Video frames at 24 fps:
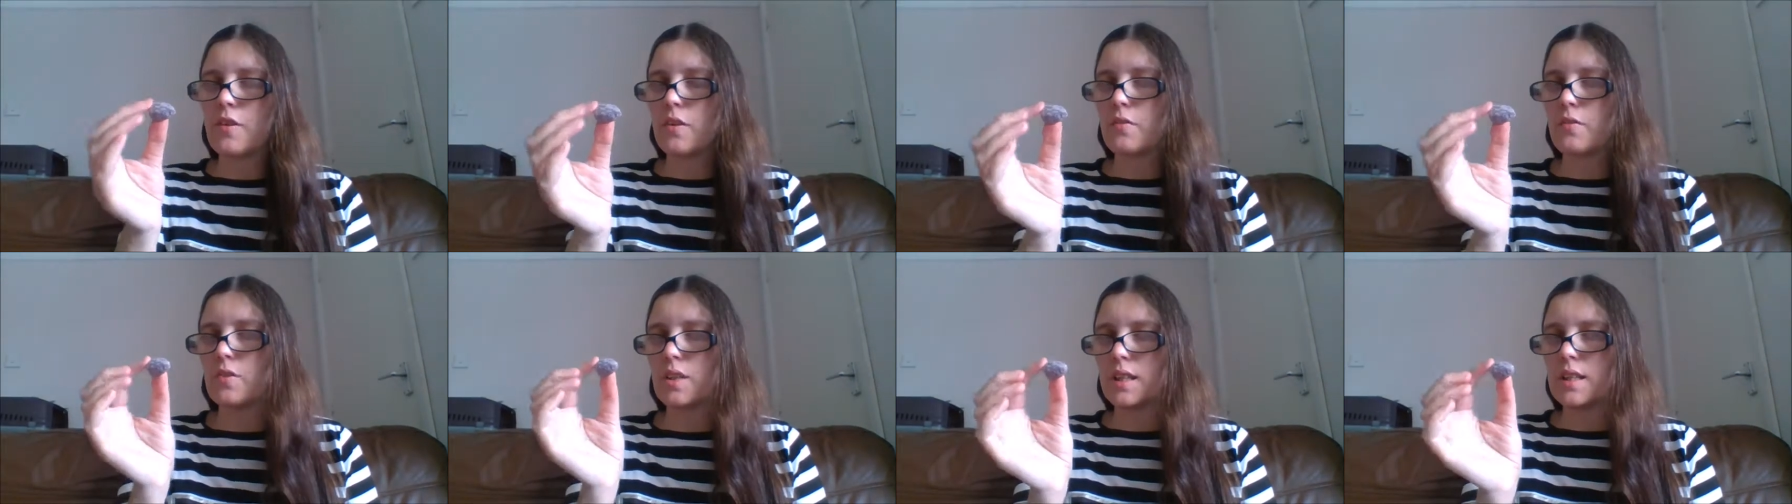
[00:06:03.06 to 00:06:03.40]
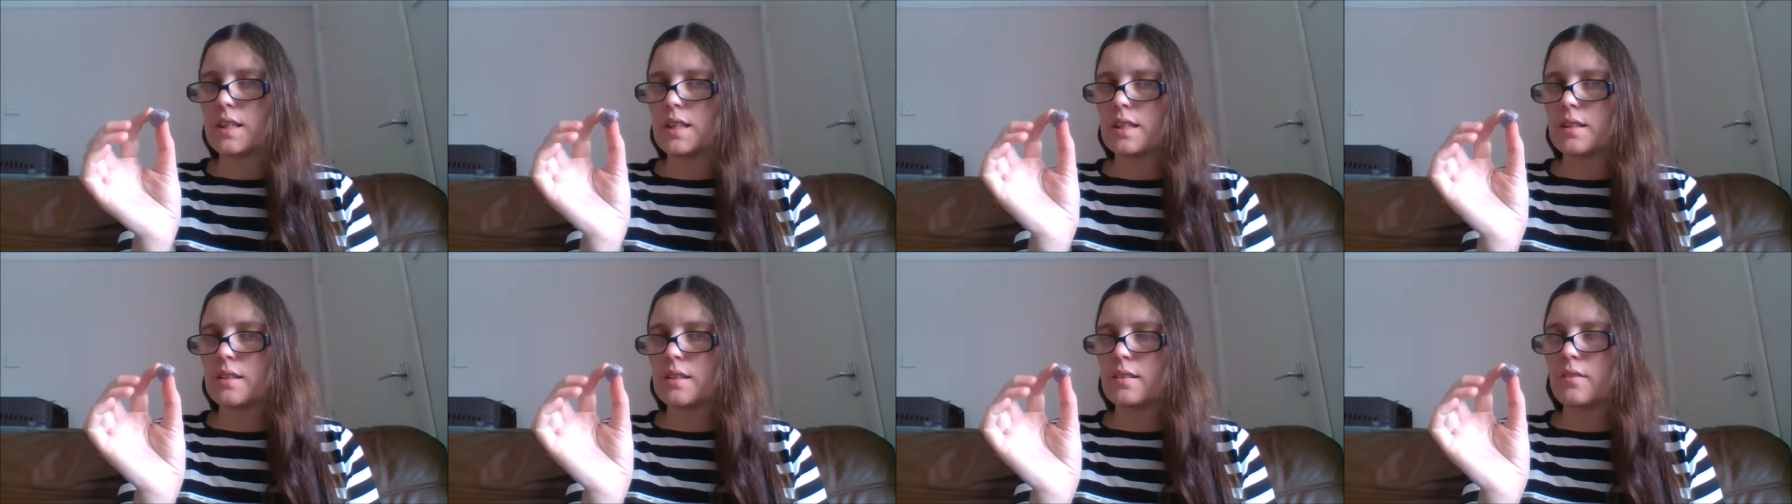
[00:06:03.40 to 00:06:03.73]
I'm right
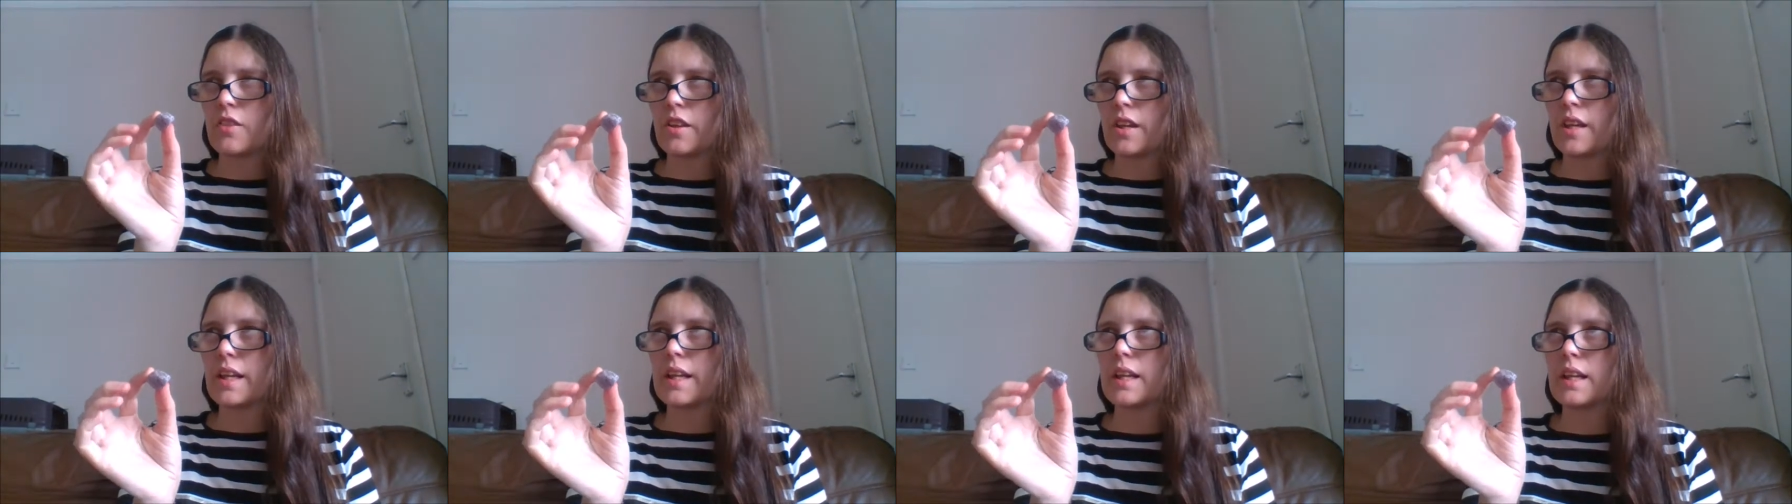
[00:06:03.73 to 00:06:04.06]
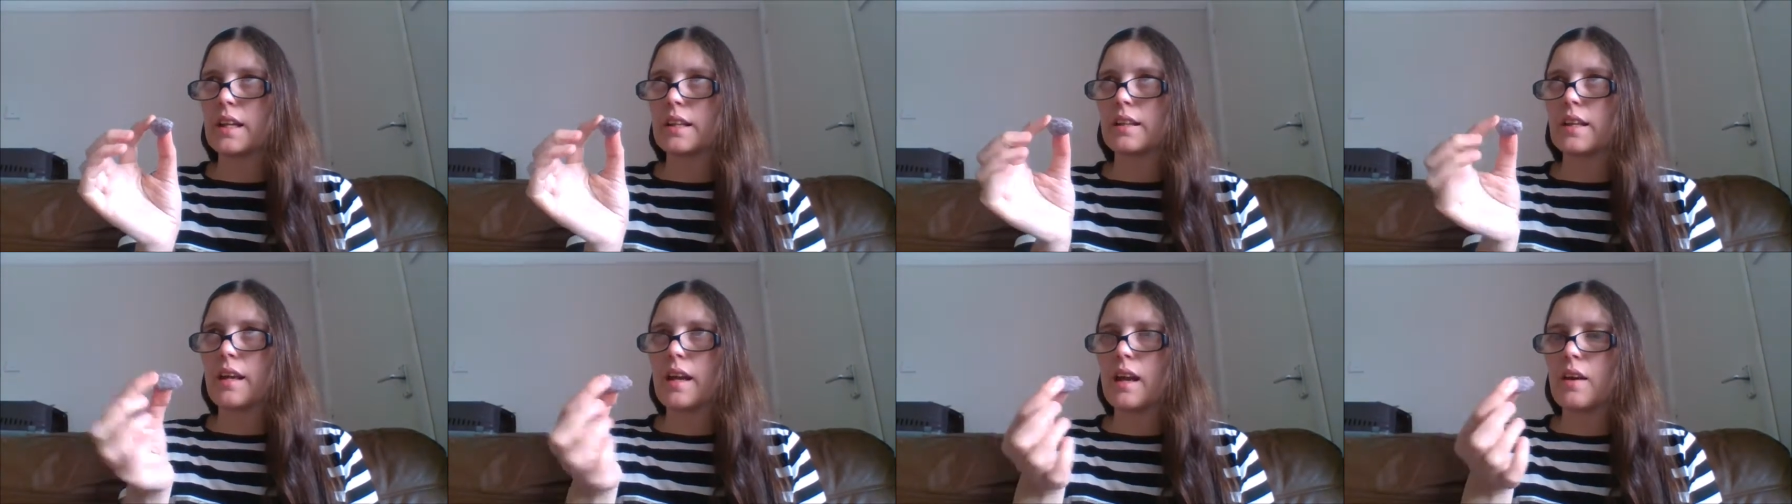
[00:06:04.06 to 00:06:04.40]
in
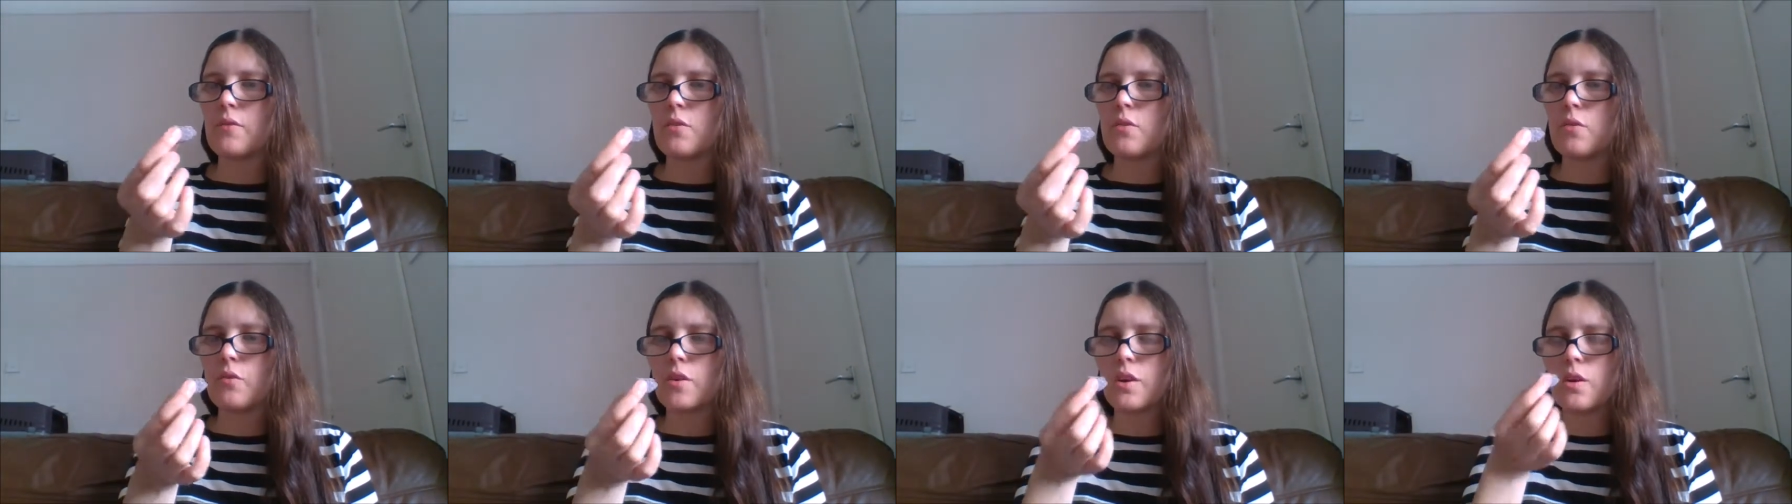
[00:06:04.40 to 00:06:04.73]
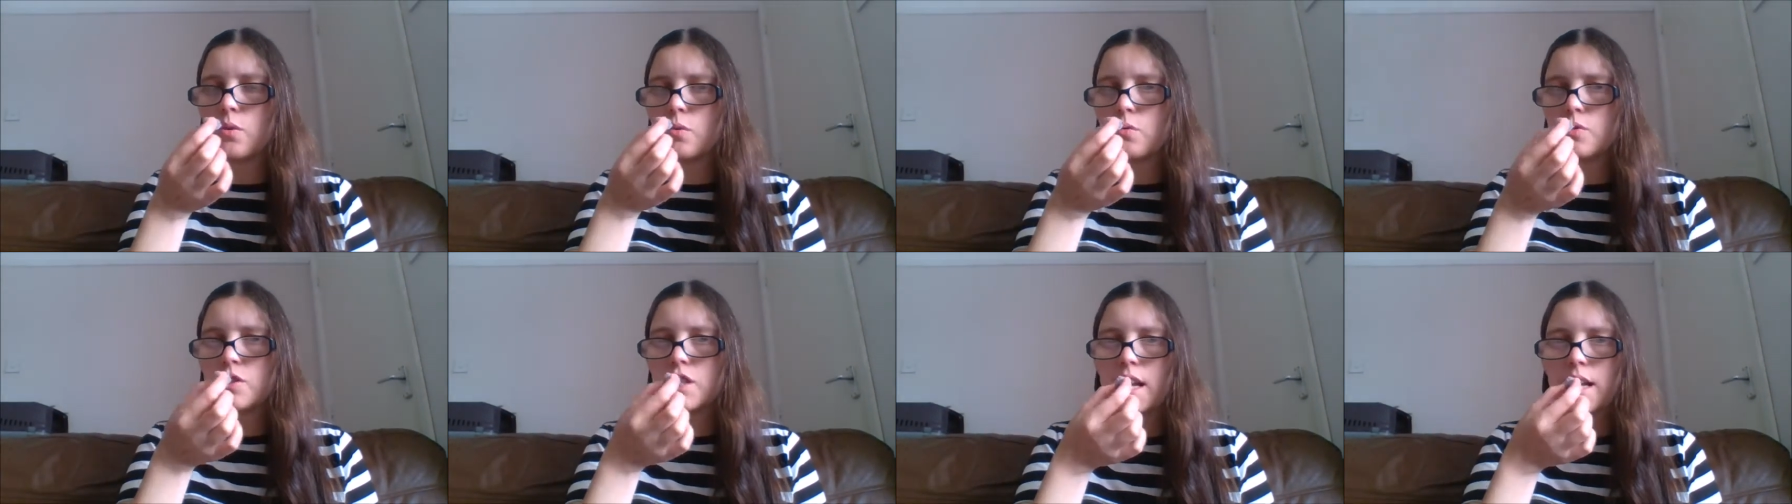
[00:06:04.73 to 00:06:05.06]
thinking, they have a
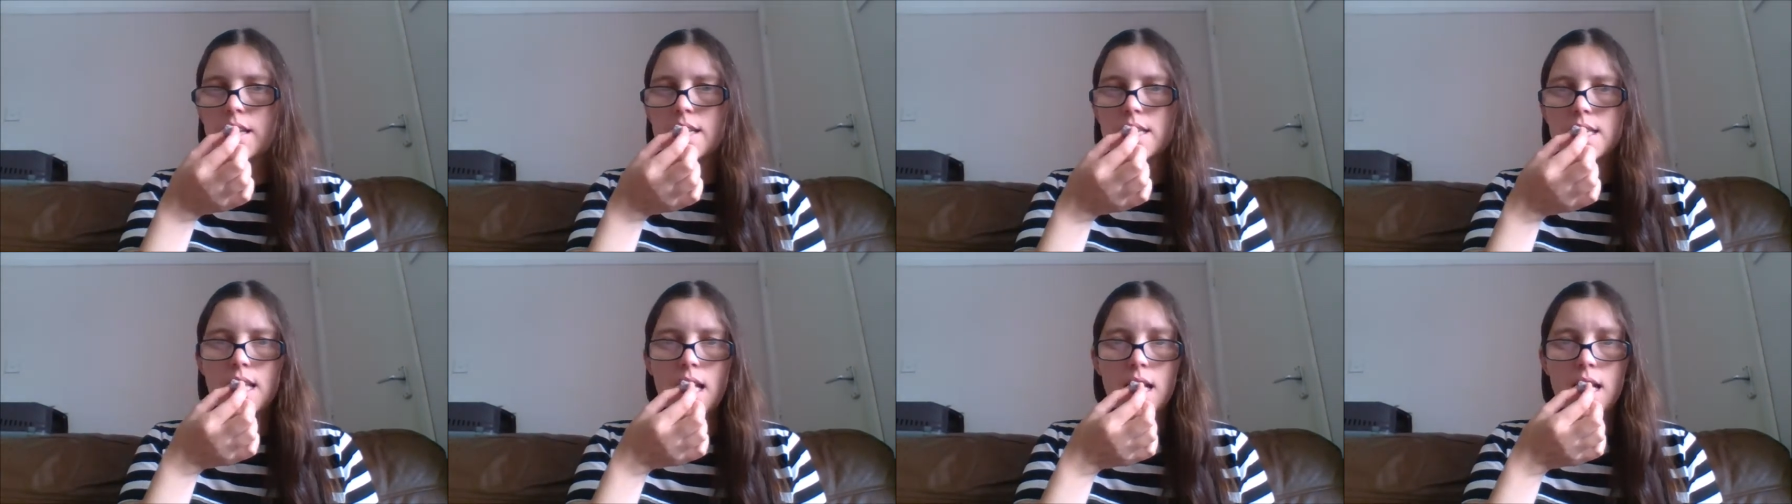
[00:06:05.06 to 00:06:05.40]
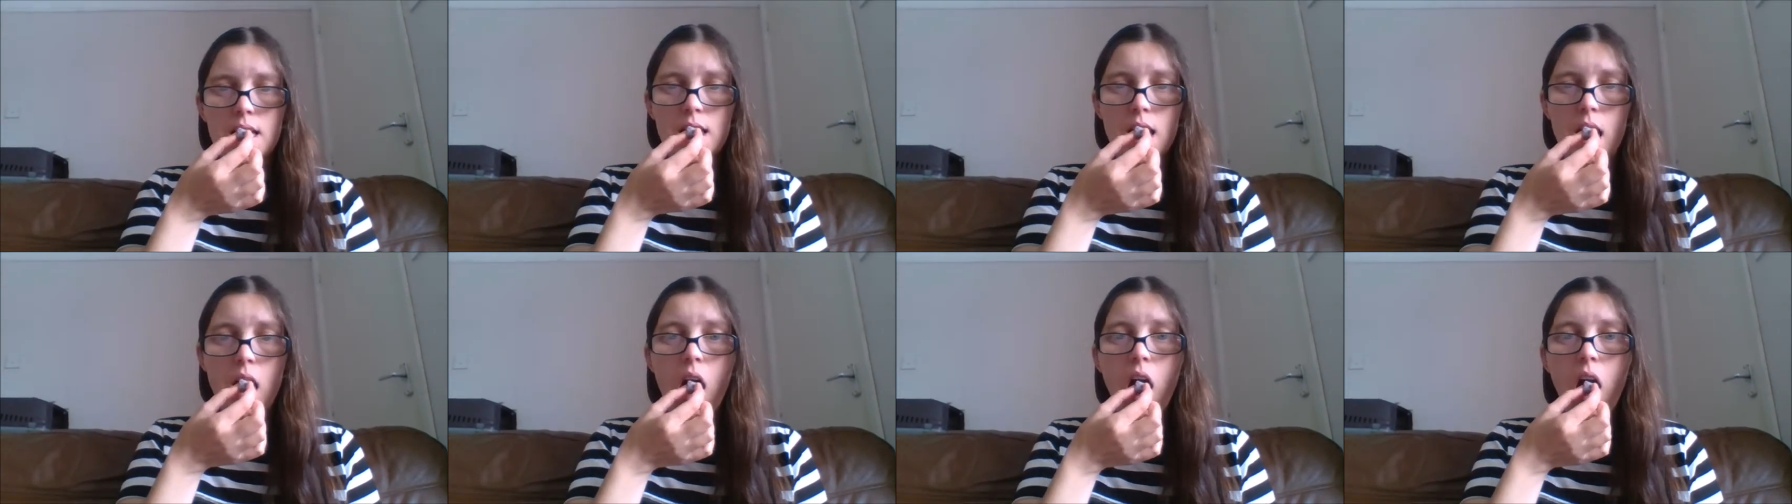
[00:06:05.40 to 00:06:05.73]
real jelly
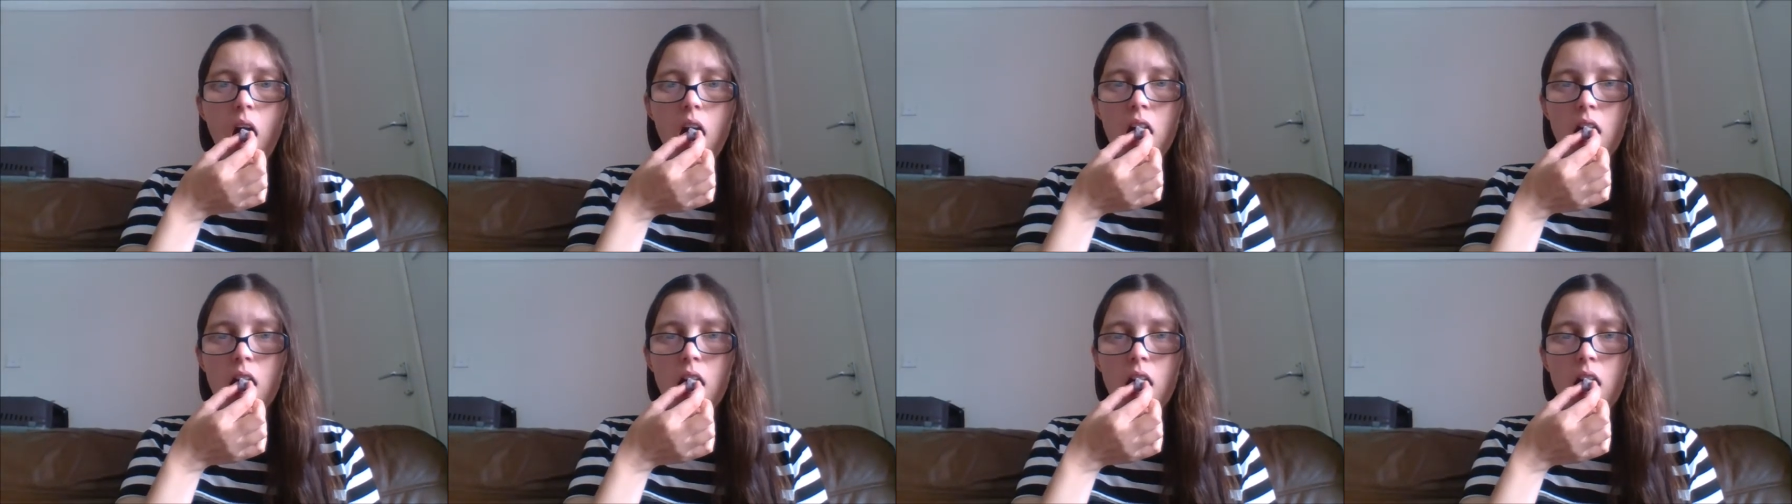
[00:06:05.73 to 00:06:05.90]
center.